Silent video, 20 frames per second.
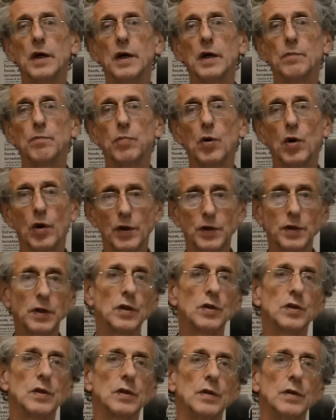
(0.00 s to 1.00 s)
the
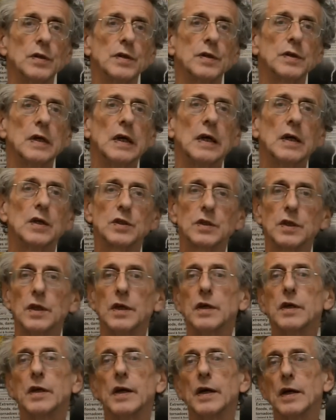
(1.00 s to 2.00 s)
politicians
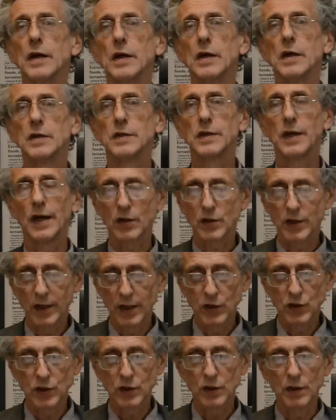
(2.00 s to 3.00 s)
seeking
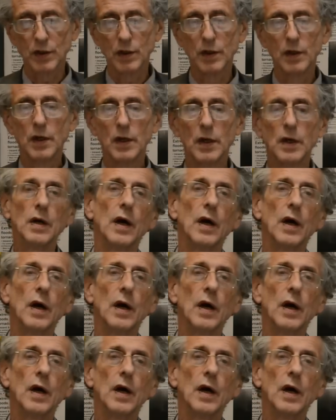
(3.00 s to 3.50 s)
taxation